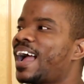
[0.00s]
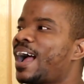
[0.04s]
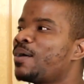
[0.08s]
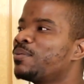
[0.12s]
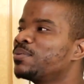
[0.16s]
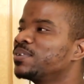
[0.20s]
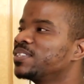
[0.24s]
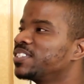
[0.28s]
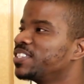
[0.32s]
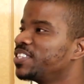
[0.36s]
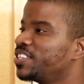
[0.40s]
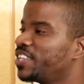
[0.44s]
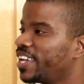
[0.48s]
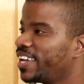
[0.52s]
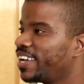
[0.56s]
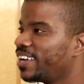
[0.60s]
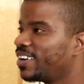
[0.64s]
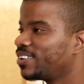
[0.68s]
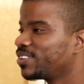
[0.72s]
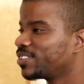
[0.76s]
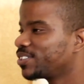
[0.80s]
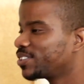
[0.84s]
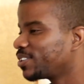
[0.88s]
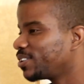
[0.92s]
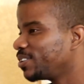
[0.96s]
I was
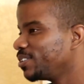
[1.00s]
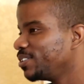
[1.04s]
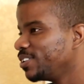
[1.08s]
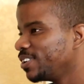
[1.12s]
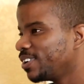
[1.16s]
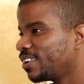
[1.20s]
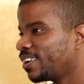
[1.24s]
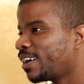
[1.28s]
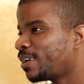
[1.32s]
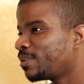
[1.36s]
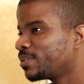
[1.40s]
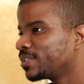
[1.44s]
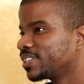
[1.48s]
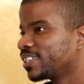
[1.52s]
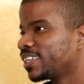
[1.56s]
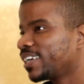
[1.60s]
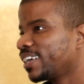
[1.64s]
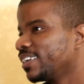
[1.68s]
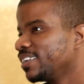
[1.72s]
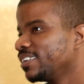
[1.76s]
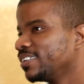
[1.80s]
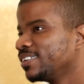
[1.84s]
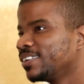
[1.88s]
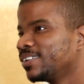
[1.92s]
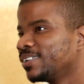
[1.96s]
there. So you know, I was
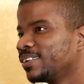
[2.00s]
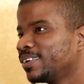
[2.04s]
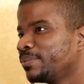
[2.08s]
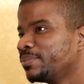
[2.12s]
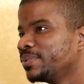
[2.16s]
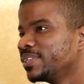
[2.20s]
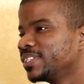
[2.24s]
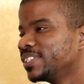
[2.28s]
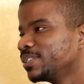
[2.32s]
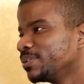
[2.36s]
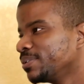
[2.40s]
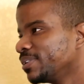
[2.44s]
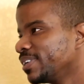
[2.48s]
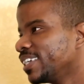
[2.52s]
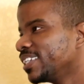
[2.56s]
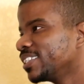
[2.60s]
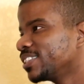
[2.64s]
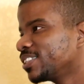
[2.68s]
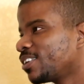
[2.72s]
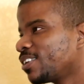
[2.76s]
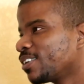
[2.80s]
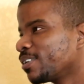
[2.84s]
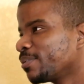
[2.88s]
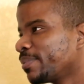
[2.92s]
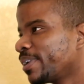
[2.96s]
like, you know, let me see what they
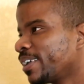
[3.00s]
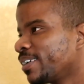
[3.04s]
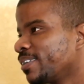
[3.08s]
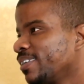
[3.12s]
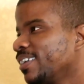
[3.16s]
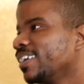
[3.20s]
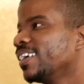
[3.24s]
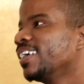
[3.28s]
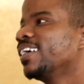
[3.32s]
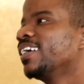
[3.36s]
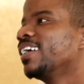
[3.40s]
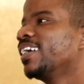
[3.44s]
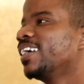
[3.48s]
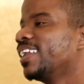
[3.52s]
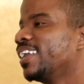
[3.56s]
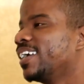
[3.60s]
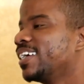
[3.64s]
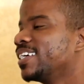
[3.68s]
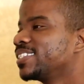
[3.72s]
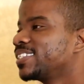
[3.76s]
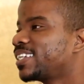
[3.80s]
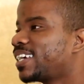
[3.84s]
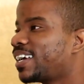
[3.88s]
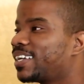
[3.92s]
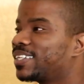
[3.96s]
talking about. And
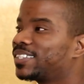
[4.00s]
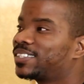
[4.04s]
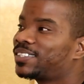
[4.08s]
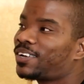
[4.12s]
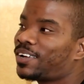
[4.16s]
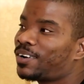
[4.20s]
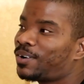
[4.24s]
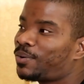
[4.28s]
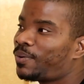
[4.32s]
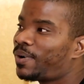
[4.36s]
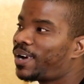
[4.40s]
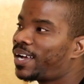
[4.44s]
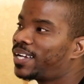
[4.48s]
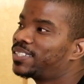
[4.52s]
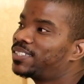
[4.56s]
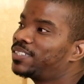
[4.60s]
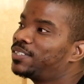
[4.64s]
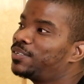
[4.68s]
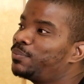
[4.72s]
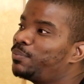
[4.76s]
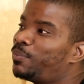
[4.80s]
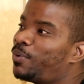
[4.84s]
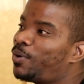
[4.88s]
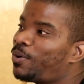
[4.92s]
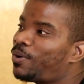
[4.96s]
as I started
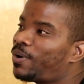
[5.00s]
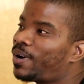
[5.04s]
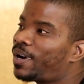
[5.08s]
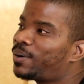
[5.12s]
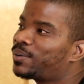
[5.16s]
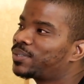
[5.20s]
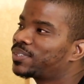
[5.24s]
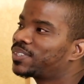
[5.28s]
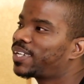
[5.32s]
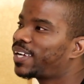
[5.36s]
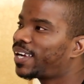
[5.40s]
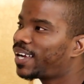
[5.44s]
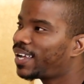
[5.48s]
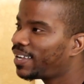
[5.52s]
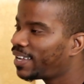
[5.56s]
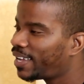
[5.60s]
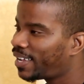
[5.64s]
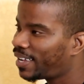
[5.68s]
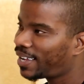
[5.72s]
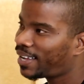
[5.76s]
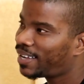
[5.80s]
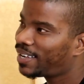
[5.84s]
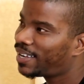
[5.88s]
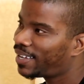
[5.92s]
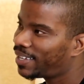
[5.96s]
watching more, I was like, I
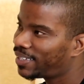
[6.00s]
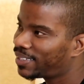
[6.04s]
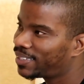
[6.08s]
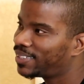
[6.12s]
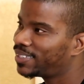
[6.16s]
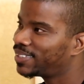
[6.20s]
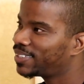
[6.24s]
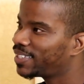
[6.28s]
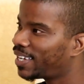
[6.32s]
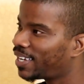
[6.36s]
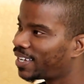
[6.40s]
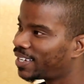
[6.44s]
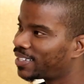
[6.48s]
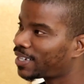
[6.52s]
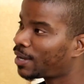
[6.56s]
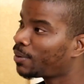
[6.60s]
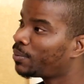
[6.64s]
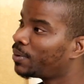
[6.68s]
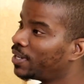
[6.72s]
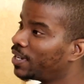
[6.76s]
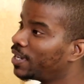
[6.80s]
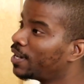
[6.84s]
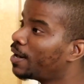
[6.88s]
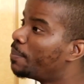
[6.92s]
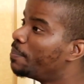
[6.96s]
like I like these guys.
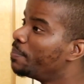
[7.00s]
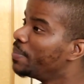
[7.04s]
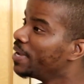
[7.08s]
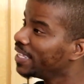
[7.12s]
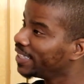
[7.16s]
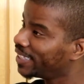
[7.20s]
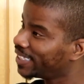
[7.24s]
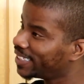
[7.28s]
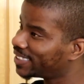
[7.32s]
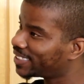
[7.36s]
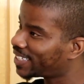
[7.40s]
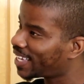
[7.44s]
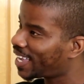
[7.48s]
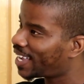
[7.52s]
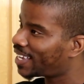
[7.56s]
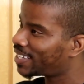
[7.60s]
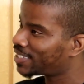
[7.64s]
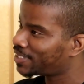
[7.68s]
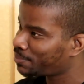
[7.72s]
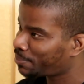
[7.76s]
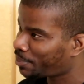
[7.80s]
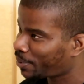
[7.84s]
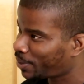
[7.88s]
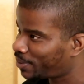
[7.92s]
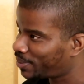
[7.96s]
I would love to meet these
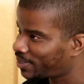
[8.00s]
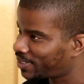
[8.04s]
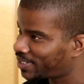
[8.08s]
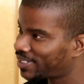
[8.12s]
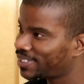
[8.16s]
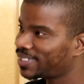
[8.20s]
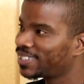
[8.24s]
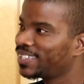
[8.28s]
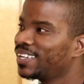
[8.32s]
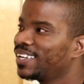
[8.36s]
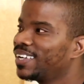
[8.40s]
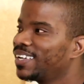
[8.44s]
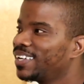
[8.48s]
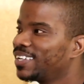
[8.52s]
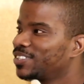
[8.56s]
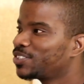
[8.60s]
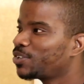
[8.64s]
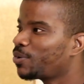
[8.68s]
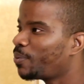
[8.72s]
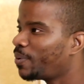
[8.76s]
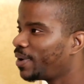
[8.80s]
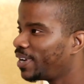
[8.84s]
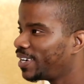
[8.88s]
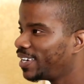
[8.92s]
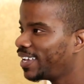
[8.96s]
guys in person
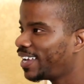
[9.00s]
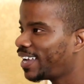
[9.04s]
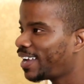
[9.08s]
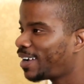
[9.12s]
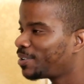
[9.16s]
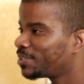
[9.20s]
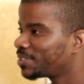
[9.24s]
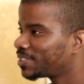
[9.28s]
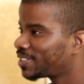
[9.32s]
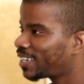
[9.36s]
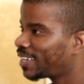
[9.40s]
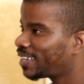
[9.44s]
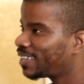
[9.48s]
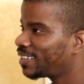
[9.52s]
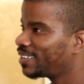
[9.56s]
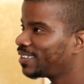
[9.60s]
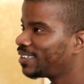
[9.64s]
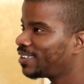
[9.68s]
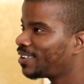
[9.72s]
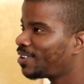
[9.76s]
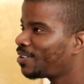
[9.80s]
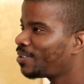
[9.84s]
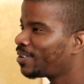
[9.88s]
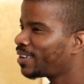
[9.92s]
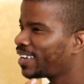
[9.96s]
so one day I was like,
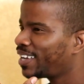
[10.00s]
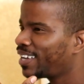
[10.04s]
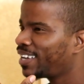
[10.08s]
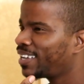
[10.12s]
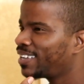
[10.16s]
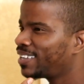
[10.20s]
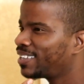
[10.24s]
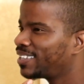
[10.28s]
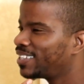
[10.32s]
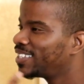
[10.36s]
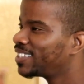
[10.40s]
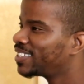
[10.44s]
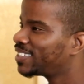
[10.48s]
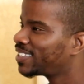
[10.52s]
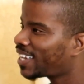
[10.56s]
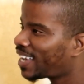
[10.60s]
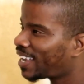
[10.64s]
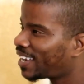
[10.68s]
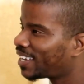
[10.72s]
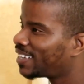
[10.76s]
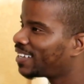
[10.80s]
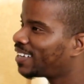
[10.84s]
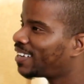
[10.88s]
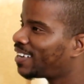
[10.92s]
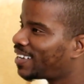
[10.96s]
okay, this is how
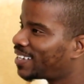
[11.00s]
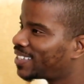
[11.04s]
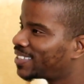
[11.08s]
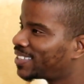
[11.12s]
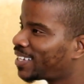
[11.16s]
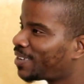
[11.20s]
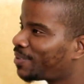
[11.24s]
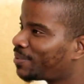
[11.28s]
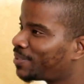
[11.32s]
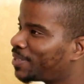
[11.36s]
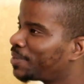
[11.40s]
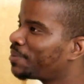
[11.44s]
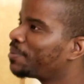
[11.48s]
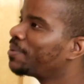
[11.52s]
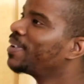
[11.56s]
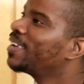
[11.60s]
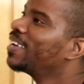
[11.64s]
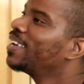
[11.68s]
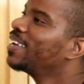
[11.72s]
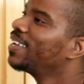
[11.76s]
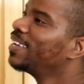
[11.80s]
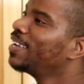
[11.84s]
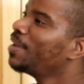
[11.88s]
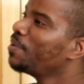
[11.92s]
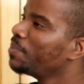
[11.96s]
I get in contact with them.
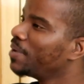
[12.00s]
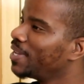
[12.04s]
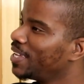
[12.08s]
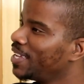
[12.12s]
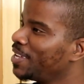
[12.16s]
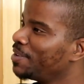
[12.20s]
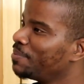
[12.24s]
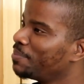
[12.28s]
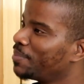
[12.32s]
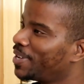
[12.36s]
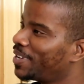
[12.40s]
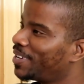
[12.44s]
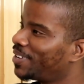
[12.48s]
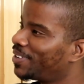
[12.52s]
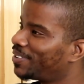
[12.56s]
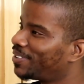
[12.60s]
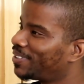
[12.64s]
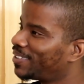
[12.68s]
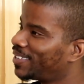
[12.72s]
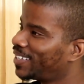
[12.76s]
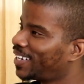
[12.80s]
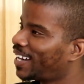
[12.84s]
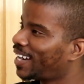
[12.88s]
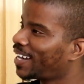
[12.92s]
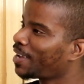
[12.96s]
Let me email.
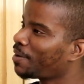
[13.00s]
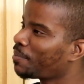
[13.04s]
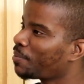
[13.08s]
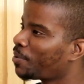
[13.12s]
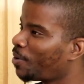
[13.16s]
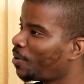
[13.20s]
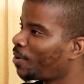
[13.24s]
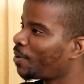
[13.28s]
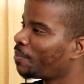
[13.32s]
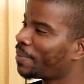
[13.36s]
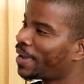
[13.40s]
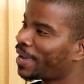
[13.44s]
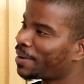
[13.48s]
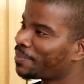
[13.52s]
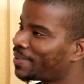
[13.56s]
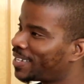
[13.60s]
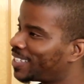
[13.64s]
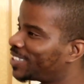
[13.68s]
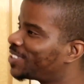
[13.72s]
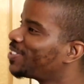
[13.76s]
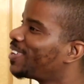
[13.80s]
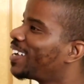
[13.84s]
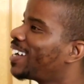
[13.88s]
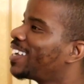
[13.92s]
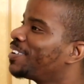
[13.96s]
And I kept going back,
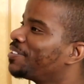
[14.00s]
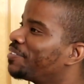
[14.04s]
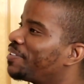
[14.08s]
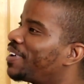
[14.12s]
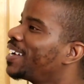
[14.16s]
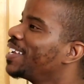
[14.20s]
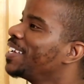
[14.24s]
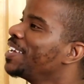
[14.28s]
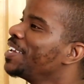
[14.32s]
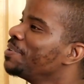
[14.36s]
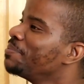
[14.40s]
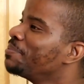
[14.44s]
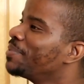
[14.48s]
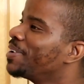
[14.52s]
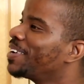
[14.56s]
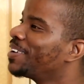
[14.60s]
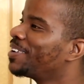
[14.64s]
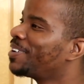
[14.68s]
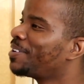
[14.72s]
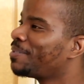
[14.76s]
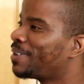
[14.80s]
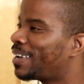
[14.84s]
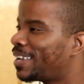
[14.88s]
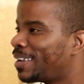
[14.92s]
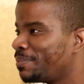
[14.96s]
make sure I had the right
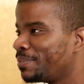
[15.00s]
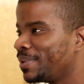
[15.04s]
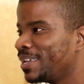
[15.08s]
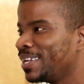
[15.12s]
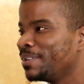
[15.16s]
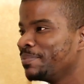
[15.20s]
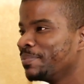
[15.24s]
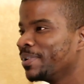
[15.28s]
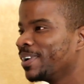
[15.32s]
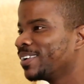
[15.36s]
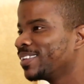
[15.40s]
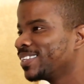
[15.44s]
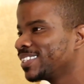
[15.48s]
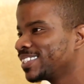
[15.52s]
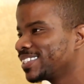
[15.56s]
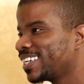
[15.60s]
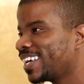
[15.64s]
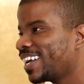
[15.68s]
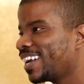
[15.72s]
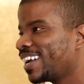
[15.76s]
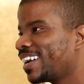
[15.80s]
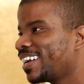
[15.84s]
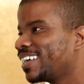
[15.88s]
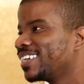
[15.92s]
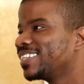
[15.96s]
email. All right, let me email this
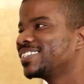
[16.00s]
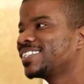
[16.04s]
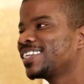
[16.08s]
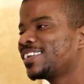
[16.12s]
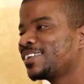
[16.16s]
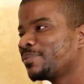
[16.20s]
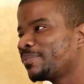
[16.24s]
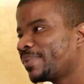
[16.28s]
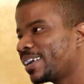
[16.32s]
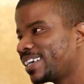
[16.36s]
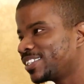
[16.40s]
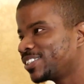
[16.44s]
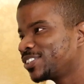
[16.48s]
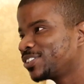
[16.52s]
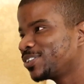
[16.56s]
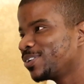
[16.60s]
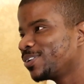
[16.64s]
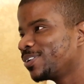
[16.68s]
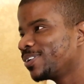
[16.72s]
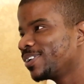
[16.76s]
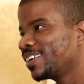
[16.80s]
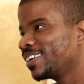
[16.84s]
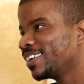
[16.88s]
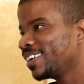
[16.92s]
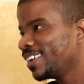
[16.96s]
guy, tell him my
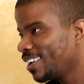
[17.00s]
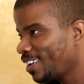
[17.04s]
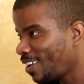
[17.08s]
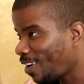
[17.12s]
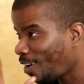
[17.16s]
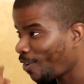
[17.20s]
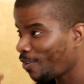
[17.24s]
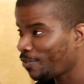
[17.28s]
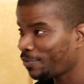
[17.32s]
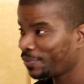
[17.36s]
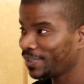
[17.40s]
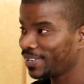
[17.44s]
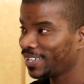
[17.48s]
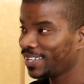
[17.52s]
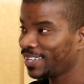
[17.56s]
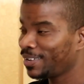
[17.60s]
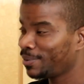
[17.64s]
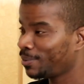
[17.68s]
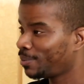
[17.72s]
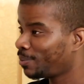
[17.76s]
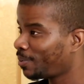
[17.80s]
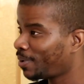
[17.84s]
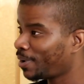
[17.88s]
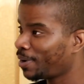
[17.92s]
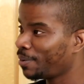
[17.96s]
story. Hopefully
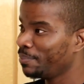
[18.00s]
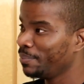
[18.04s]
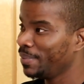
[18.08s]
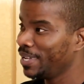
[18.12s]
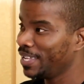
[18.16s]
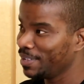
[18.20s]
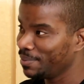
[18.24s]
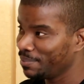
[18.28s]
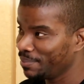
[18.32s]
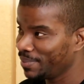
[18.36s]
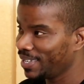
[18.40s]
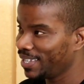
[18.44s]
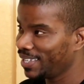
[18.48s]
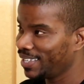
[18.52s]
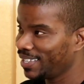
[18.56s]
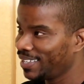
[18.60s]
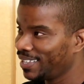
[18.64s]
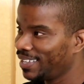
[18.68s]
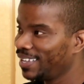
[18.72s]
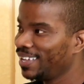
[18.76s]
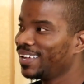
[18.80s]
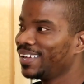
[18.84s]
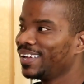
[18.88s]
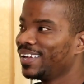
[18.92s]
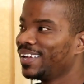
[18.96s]
he would want to meet
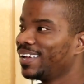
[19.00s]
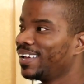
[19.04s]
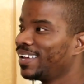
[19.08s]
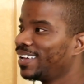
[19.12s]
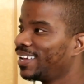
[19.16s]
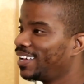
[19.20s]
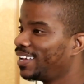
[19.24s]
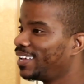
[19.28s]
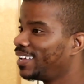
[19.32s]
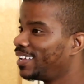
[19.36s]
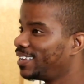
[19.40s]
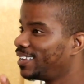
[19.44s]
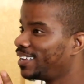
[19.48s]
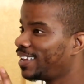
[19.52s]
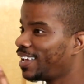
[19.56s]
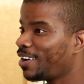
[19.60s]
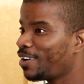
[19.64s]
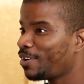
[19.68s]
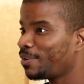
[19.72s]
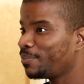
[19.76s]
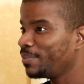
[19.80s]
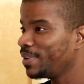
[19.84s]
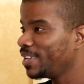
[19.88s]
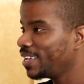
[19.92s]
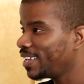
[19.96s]
me and
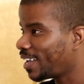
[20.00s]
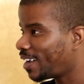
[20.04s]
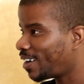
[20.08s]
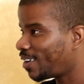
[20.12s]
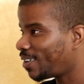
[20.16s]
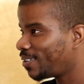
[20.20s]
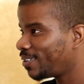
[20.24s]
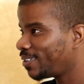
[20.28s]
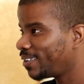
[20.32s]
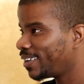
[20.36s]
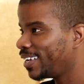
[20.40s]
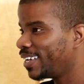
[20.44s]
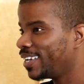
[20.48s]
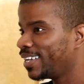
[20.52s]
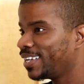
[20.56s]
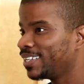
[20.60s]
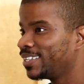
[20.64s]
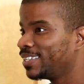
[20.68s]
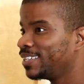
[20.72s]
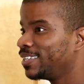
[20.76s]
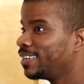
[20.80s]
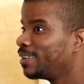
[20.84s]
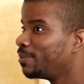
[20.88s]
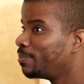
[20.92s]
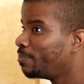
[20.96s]
help me out,
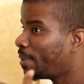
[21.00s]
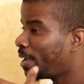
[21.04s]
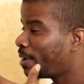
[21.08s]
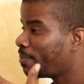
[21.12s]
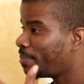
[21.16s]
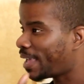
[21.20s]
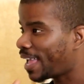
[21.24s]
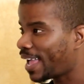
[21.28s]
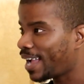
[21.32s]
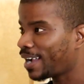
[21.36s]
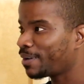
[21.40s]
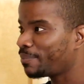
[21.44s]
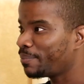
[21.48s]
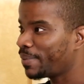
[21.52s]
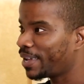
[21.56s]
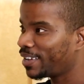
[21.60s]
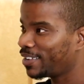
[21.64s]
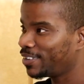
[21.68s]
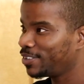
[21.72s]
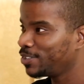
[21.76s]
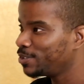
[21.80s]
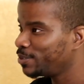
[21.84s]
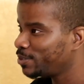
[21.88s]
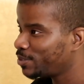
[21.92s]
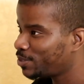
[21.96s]
and maybe I can make
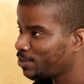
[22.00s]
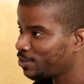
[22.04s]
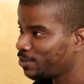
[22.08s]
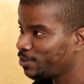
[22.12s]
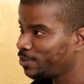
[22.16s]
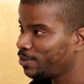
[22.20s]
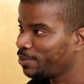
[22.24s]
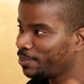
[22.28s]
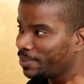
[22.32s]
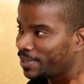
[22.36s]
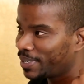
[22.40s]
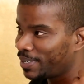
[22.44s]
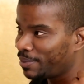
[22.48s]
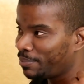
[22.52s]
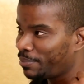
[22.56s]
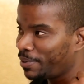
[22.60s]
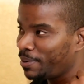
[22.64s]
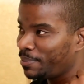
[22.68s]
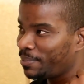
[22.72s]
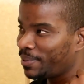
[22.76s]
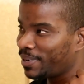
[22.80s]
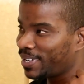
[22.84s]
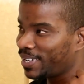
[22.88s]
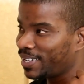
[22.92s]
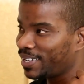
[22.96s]
a YouTube and
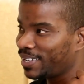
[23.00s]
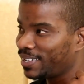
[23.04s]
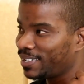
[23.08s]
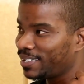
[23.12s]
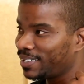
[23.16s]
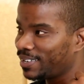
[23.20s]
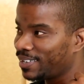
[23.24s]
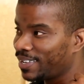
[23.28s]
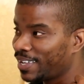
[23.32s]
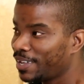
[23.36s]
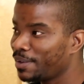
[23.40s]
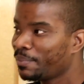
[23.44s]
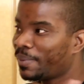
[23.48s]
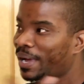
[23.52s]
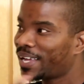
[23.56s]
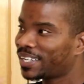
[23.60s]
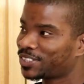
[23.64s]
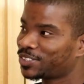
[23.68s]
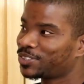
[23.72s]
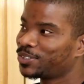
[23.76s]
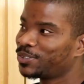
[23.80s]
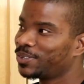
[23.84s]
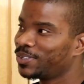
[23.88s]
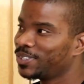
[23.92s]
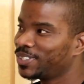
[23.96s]
people can hear
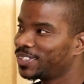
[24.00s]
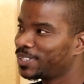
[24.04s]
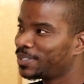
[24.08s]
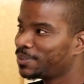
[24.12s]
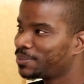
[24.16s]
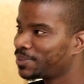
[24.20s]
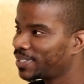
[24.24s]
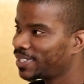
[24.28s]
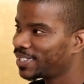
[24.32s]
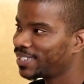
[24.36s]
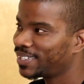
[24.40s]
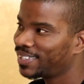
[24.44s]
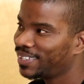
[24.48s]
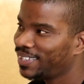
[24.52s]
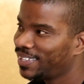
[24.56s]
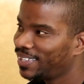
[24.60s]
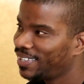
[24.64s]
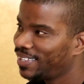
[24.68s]
my story. You see what I'm saying?